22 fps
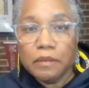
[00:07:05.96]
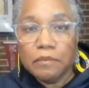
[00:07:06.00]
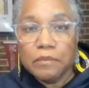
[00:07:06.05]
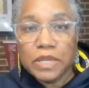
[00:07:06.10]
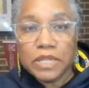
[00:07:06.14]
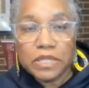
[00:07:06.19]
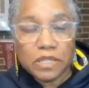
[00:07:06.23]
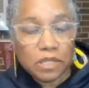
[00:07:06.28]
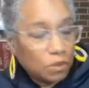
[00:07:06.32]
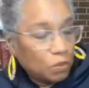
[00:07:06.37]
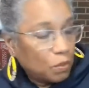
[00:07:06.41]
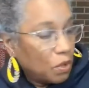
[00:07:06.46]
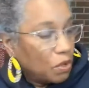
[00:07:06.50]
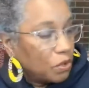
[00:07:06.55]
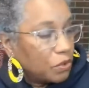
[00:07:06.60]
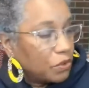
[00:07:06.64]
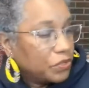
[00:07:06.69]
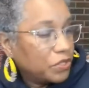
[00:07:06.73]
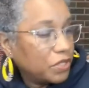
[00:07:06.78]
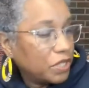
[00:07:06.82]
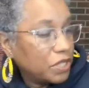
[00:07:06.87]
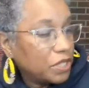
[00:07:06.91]
Mrs.
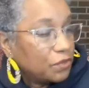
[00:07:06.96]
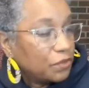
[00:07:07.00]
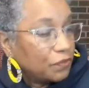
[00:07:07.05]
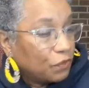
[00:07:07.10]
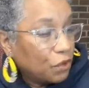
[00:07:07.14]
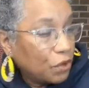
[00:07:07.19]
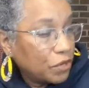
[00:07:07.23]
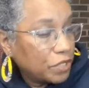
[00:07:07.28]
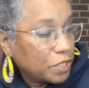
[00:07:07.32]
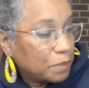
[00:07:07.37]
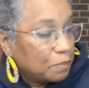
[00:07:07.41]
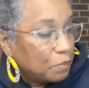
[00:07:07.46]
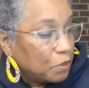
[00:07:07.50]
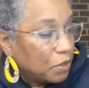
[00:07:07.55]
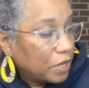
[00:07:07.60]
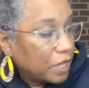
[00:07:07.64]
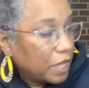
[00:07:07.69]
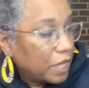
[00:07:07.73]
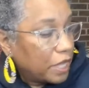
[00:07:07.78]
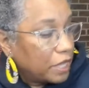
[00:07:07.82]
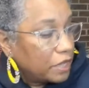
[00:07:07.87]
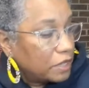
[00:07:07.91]
Wilkerson's first
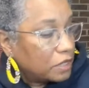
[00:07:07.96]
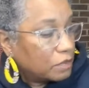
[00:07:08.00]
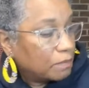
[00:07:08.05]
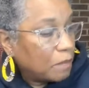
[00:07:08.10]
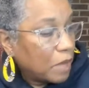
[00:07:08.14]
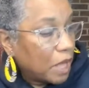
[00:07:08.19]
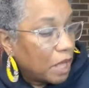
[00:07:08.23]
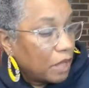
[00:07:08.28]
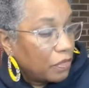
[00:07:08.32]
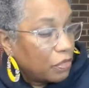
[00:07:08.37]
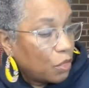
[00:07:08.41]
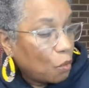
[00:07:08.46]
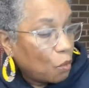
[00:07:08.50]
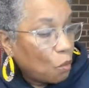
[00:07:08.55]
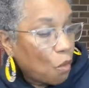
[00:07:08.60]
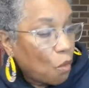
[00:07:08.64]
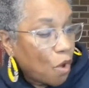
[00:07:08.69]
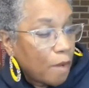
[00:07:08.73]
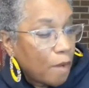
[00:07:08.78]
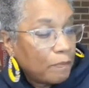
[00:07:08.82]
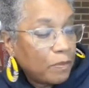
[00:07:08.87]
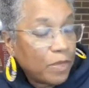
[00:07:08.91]
book, it's about The
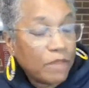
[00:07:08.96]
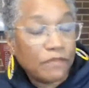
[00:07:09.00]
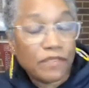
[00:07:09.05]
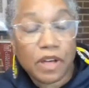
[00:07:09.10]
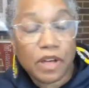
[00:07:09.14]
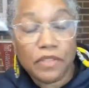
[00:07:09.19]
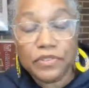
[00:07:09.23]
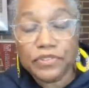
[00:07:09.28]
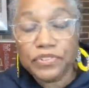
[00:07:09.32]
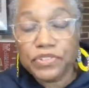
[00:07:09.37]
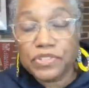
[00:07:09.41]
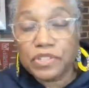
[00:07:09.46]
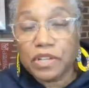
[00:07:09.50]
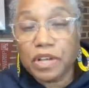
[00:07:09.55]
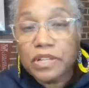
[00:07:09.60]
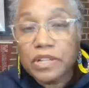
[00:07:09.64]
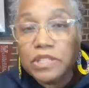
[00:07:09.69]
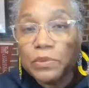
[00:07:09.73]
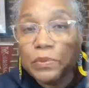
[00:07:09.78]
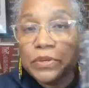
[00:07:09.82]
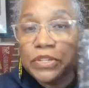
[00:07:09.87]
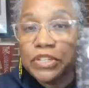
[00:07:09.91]
Warmth of Other
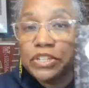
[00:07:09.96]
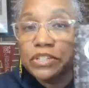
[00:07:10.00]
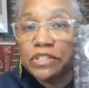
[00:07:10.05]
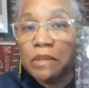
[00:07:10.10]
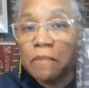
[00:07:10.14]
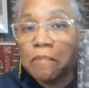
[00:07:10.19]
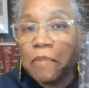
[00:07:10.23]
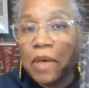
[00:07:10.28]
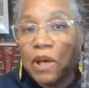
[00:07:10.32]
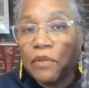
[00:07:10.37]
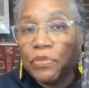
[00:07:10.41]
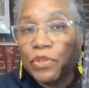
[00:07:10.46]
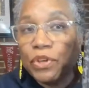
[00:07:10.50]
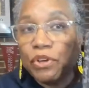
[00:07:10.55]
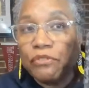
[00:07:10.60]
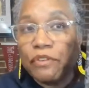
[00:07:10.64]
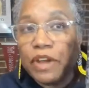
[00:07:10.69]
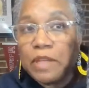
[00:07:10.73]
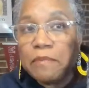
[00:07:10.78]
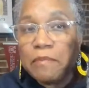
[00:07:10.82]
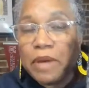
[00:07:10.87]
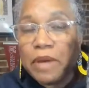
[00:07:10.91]
Suns, which is about the
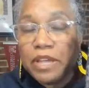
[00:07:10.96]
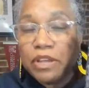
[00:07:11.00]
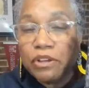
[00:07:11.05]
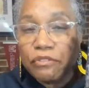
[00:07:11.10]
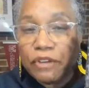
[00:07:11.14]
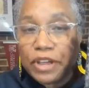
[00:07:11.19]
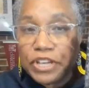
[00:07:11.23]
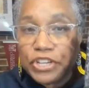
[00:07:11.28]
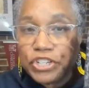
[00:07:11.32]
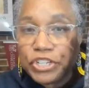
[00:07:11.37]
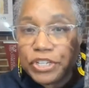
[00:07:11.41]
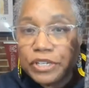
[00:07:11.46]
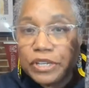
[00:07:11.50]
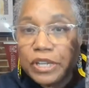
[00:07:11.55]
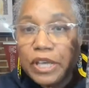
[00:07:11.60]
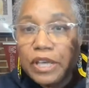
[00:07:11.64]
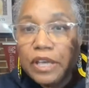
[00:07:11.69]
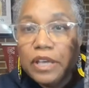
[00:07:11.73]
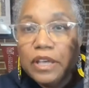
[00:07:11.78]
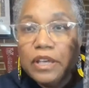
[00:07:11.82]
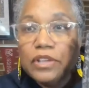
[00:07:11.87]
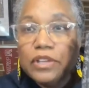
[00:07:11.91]
Great
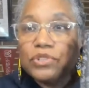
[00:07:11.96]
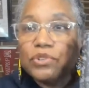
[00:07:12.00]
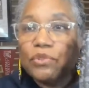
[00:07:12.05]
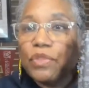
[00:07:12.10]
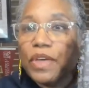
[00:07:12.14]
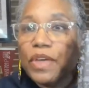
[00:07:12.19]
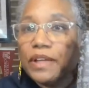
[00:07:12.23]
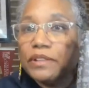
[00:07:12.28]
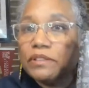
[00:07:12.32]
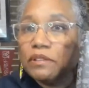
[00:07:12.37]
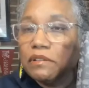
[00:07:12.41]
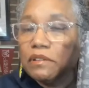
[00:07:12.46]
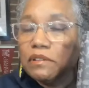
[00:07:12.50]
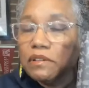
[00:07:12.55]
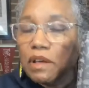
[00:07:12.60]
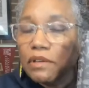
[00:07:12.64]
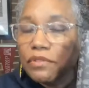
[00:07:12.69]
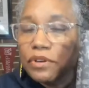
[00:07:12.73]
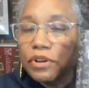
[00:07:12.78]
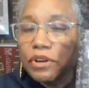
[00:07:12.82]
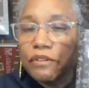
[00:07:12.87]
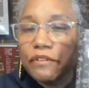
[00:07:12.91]
Migration. So that's
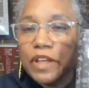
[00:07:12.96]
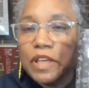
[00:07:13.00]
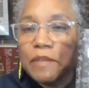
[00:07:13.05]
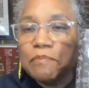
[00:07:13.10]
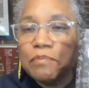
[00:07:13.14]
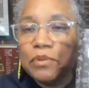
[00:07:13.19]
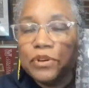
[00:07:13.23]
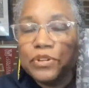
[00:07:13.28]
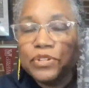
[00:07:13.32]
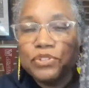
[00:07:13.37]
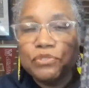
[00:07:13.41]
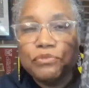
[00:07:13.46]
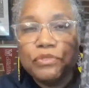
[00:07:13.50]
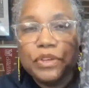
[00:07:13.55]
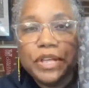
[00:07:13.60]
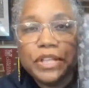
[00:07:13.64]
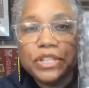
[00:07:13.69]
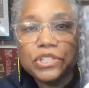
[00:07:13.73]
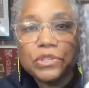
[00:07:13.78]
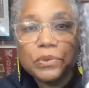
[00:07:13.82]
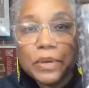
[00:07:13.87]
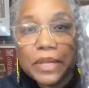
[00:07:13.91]
another great book to read.